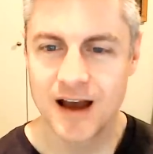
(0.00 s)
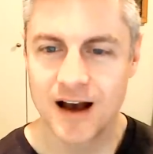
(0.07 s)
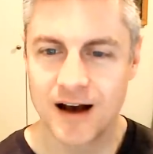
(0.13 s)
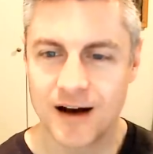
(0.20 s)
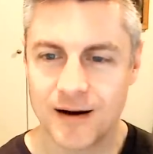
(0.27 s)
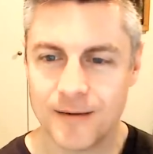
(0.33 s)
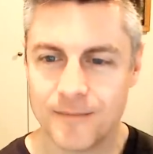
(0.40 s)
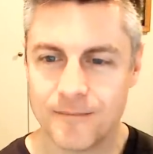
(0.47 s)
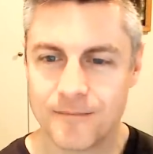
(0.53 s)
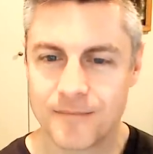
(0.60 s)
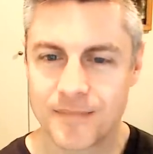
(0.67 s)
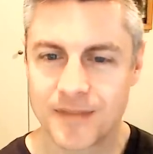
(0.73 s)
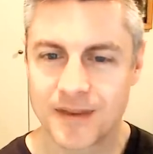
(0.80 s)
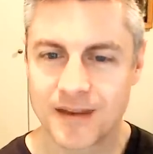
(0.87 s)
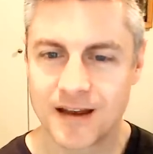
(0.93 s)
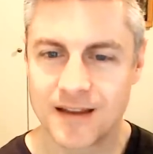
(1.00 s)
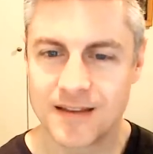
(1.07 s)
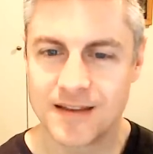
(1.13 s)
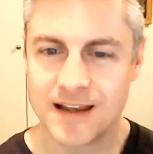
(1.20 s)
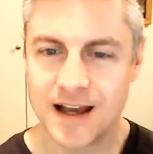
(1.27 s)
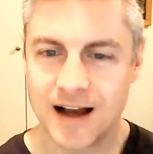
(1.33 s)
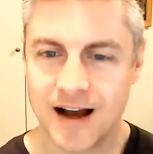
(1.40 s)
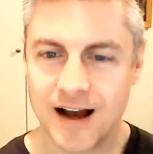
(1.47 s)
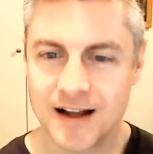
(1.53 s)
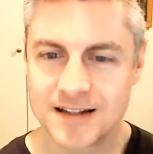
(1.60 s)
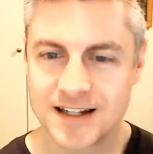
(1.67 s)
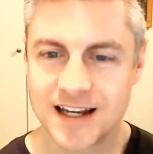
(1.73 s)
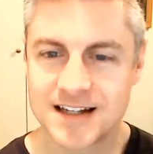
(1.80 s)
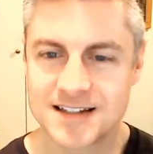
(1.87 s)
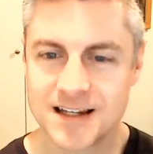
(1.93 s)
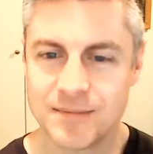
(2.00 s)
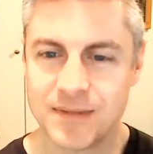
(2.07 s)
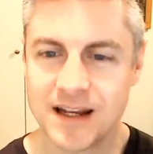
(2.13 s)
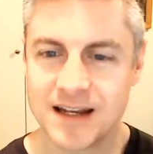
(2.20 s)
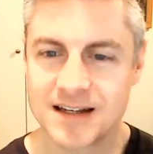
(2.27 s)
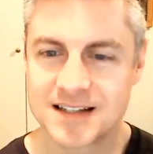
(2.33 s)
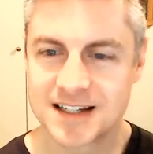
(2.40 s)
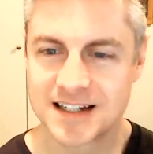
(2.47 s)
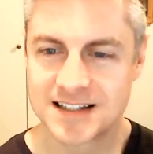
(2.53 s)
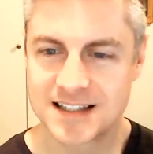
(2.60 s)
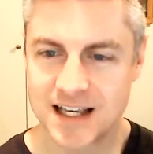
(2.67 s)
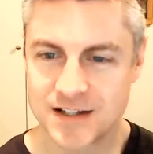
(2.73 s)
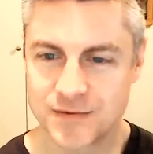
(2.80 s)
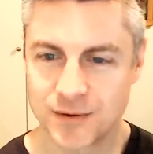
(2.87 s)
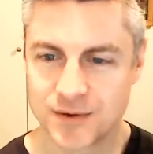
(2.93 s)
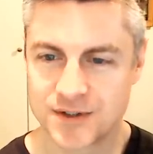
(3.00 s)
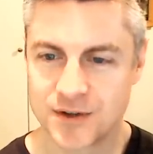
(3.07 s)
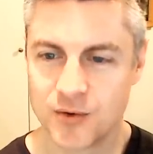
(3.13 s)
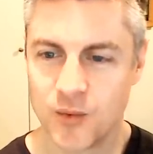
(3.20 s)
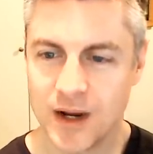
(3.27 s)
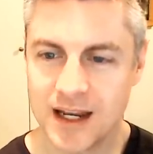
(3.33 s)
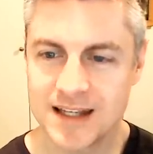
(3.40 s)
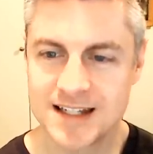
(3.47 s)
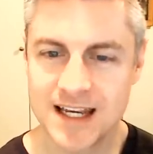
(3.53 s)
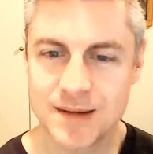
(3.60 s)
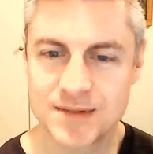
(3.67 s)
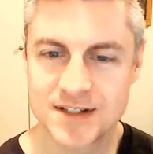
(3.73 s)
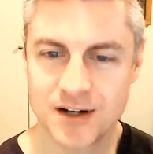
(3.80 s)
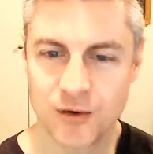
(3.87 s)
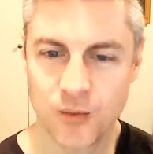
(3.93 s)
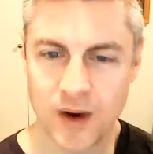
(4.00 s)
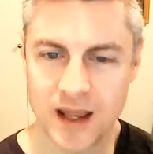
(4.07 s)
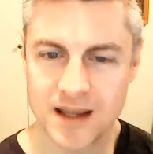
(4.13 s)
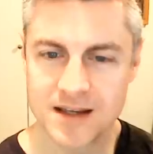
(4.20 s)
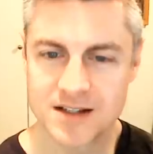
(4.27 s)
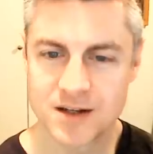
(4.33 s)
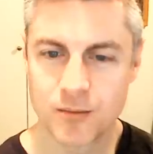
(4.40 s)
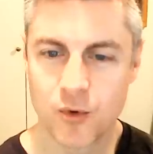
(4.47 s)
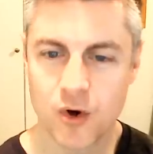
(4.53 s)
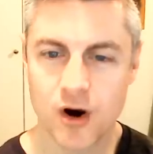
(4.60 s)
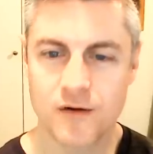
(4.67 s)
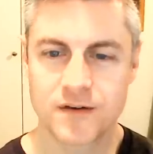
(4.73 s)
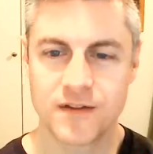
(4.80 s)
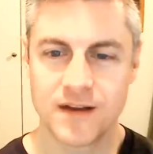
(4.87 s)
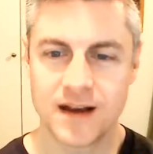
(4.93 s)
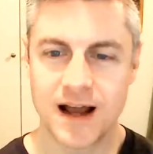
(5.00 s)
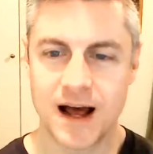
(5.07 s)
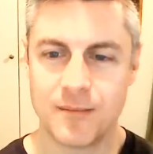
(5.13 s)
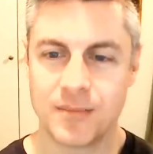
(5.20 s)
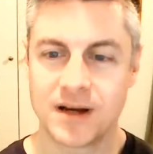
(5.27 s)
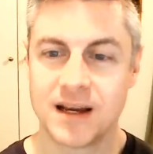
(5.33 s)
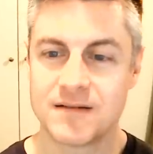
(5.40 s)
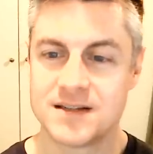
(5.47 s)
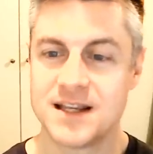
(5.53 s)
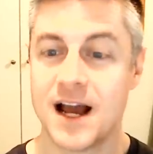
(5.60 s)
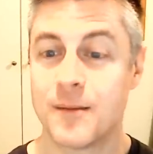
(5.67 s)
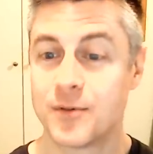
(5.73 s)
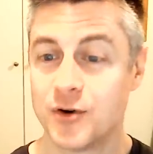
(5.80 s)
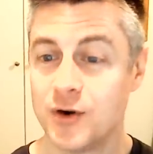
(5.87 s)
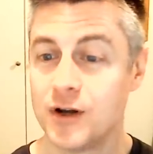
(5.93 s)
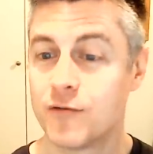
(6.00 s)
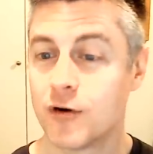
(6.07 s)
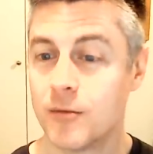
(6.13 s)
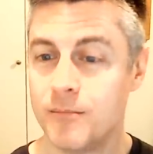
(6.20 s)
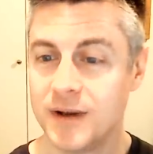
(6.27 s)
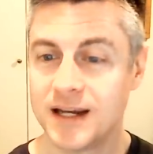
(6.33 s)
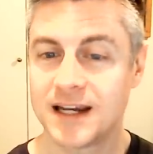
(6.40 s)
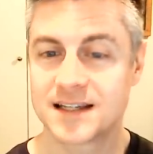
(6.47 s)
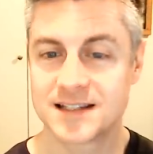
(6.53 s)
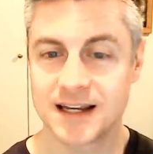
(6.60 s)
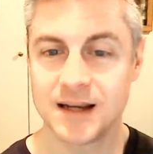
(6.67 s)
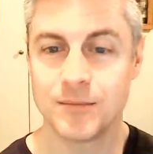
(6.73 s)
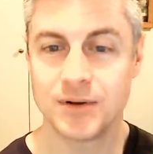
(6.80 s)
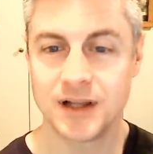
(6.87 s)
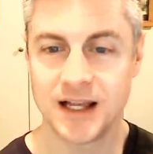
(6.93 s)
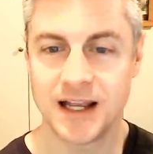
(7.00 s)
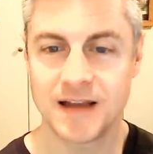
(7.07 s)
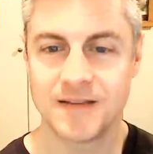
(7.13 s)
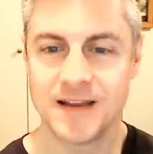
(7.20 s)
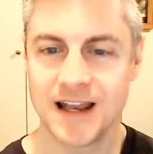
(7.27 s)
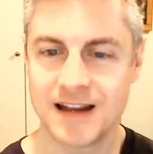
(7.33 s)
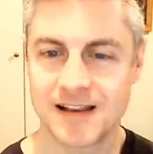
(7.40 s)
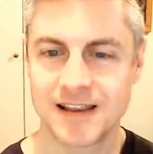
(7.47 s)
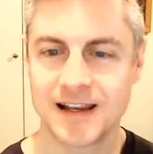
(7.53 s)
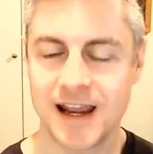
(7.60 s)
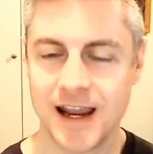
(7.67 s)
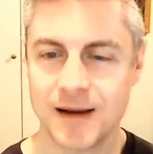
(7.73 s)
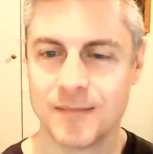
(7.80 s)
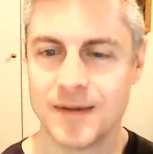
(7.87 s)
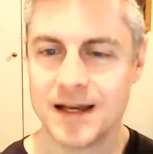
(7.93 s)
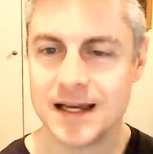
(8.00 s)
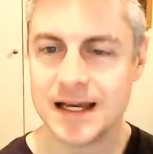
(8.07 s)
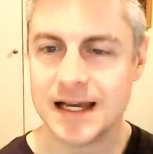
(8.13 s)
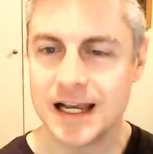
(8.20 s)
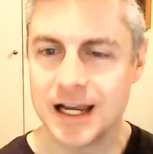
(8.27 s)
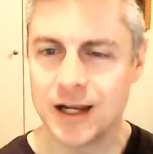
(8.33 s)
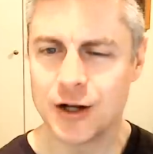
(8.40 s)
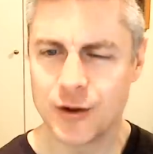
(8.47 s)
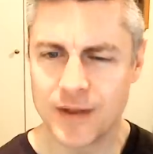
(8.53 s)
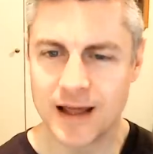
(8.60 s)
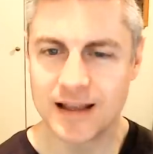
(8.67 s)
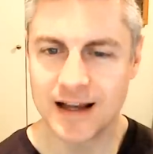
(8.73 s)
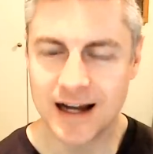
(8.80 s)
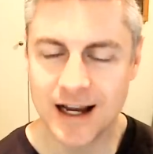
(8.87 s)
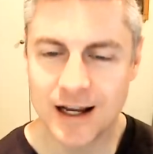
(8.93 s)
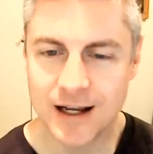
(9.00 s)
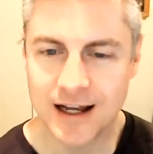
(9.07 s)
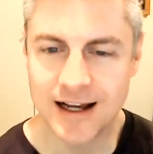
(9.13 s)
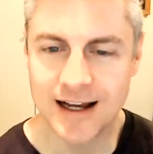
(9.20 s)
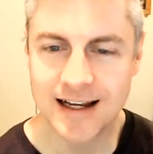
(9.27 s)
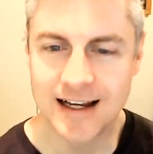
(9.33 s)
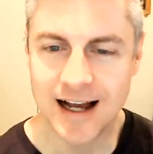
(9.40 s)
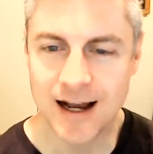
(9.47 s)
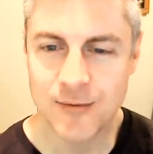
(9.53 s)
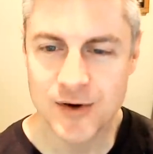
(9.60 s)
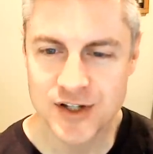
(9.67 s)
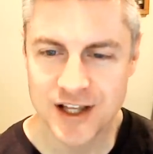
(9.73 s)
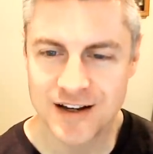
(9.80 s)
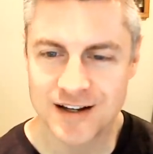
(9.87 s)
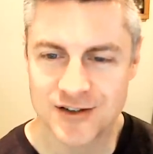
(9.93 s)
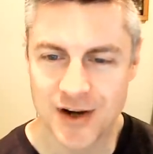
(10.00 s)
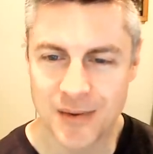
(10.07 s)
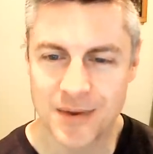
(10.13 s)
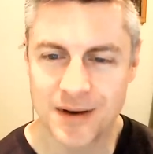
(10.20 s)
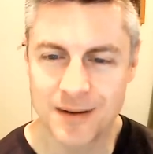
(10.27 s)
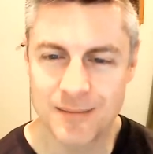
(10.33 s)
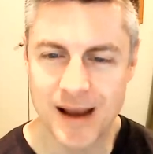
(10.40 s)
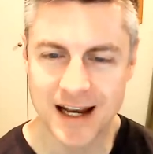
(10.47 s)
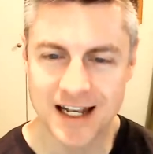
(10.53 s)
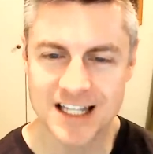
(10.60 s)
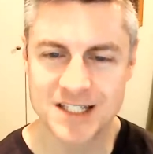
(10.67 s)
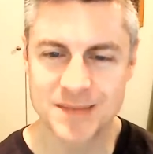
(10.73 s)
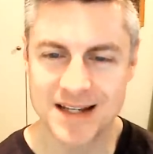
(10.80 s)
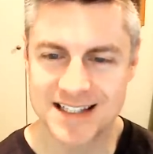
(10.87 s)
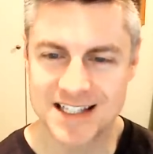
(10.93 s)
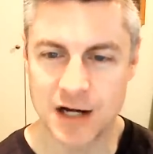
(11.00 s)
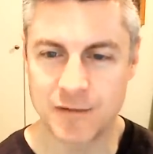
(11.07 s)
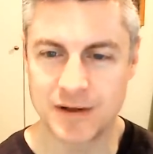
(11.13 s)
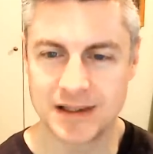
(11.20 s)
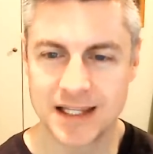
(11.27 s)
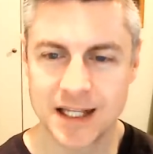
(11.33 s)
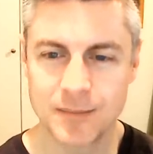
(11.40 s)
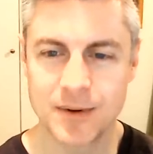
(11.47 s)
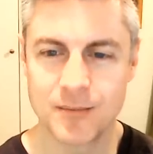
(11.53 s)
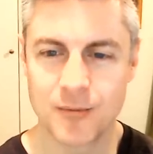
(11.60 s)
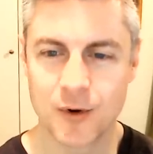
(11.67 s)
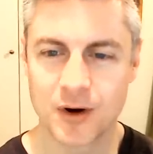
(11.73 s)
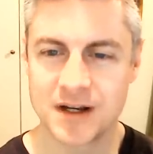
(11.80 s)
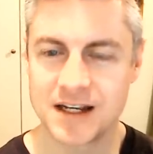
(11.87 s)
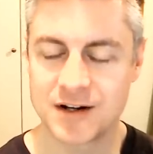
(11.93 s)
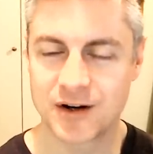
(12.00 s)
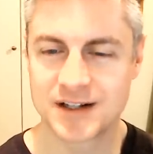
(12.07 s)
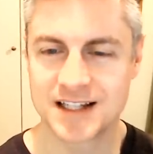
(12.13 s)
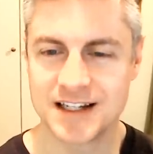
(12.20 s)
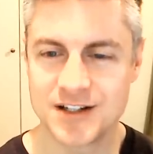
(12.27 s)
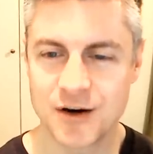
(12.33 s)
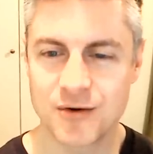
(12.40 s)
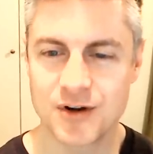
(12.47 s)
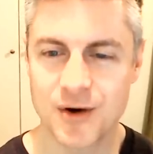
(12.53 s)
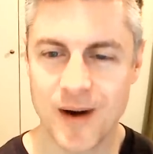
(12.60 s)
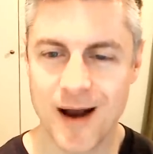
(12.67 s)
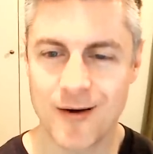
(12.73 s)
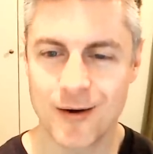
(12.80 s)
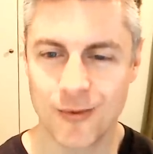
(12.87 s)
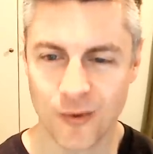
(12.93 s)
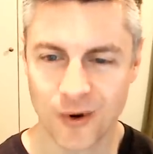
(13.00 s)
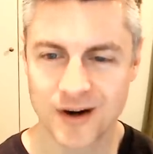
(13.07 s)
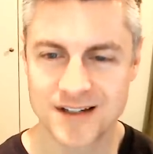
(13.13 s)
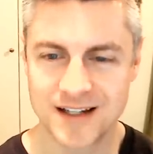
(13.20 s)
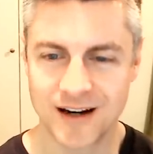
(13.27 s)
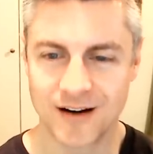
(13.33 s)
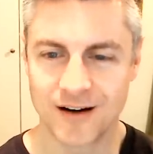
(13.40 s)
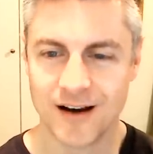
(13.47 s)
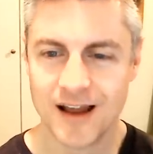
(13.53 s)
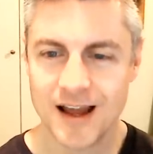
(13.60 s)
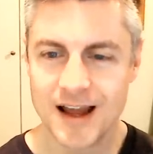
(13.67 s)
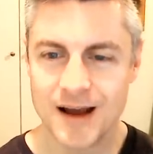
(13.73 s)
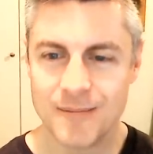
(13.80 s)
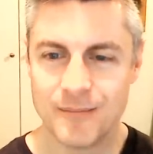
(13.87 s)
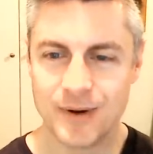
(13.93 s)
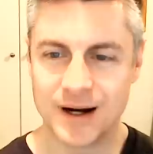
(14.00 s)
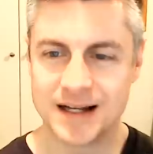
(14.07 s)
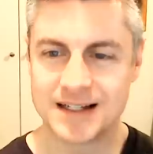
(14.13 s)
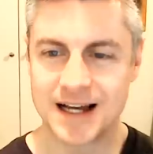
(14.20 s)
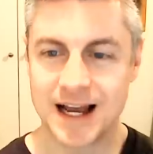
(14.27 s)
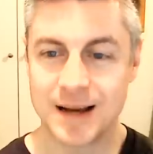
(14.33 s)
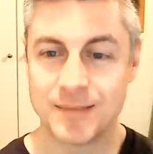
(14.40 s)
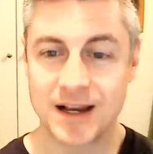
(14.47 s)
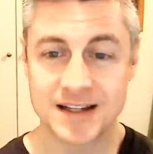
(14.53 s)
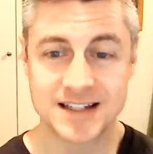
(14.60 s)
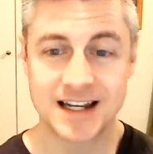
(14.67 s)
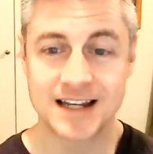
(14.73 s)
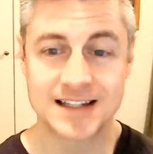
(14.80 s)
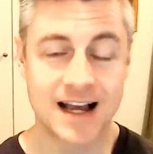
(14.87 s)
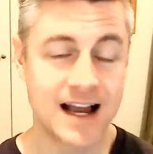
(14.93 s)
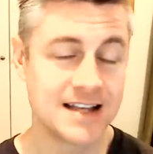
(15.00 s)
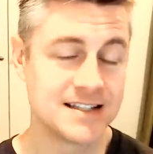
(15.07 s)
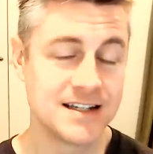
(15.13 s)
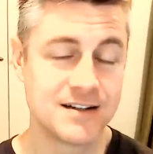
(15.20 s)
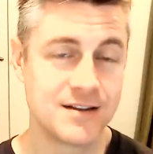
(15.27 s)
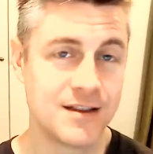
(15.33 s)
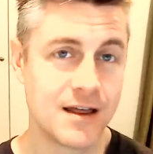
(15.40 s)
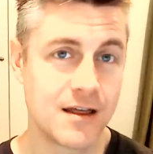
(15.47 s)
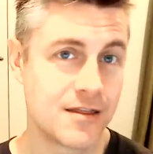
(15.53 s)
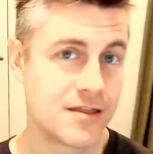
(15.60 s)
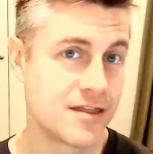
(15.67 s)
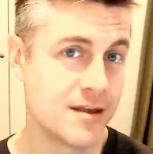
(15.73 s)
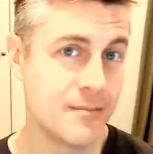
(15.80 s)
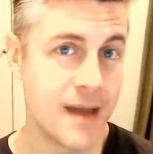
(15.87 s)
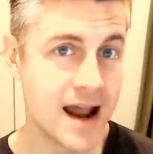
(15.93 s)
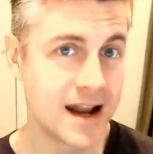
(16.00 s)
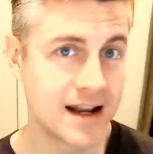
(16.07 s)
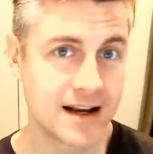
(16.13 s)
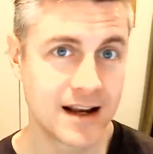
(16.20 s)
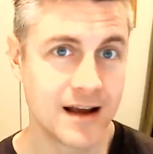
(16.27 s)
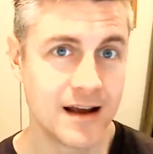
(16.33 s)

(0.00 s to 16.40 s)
Um, the odds against it being successful, so the winning team still wins more often than not, but gives the opportunity for a big, exciting play at the end of the game. You know, that I, I, I wish they had described the mechanism itself a little bit more in detail, because I don't know how it works here, but I'm guessing it ties into the thematic